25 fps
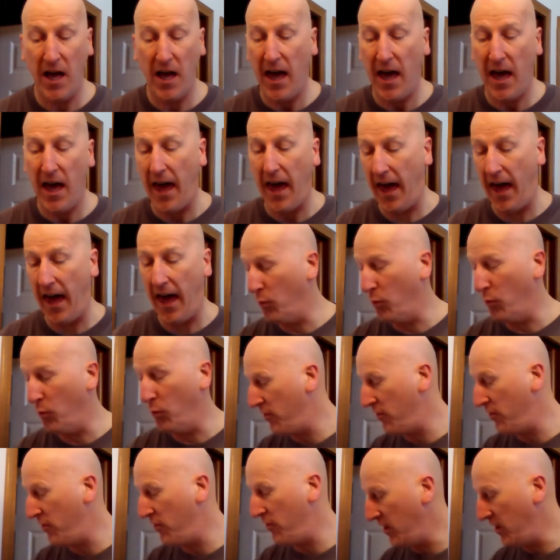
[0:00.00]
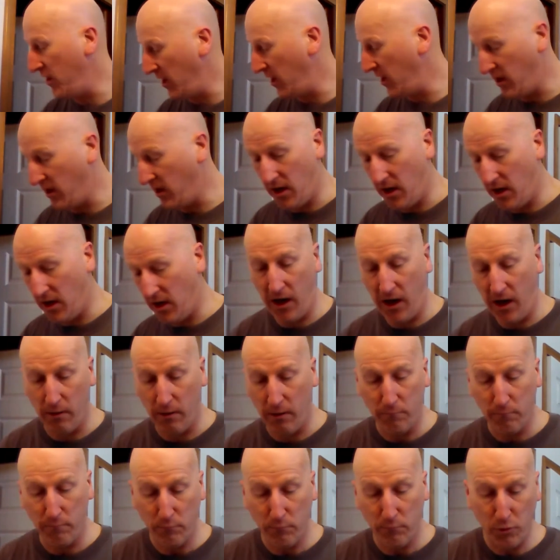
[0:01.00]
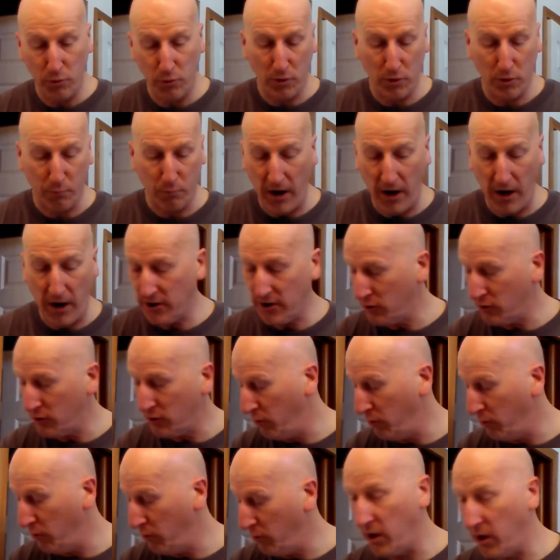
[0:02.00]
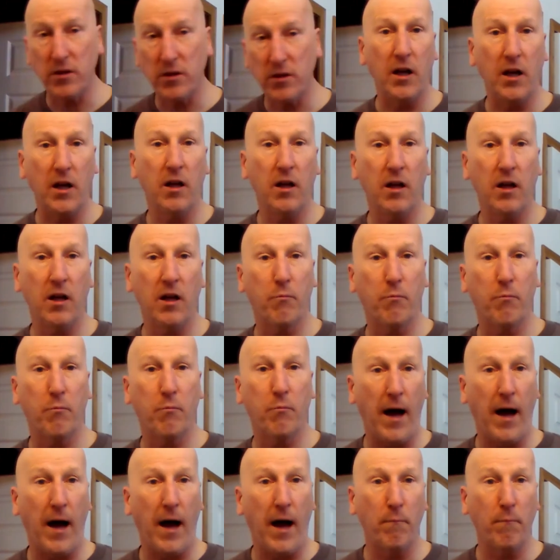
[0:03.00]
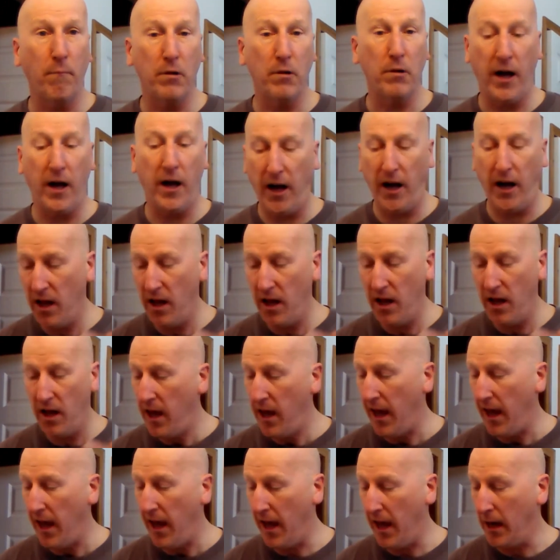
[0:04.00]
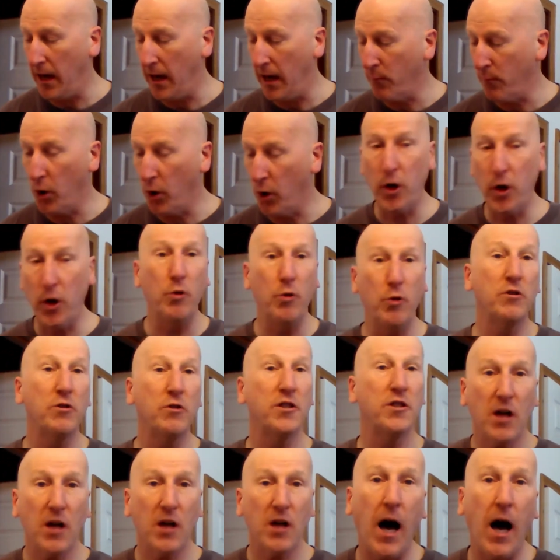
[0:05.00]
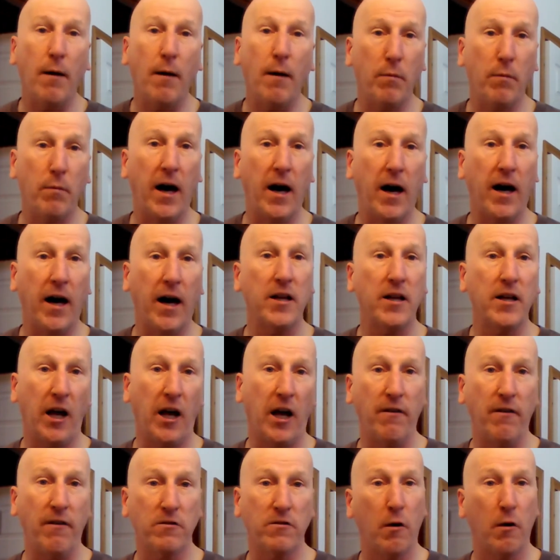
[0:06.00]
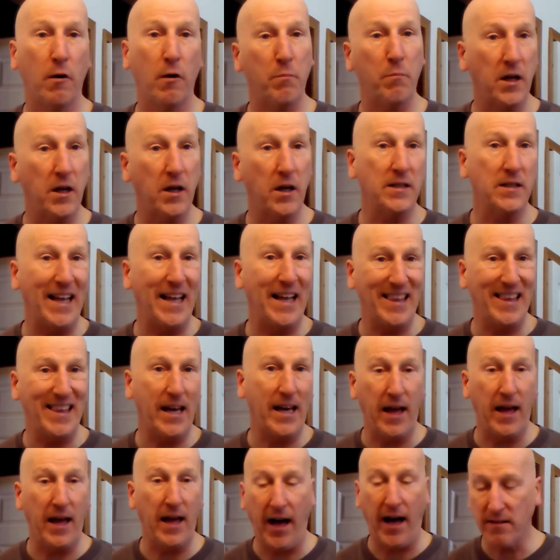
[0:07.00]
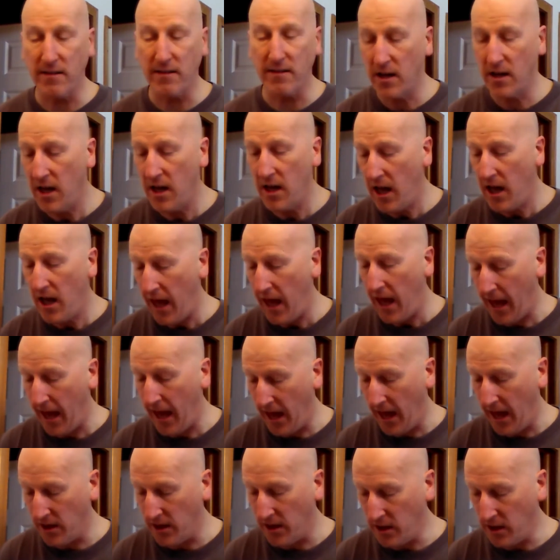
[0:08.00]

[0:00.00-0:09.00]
and with the use the brush, the Weishi, the Prime blade. And I'm going to use the Tabac shave soap because I like that. And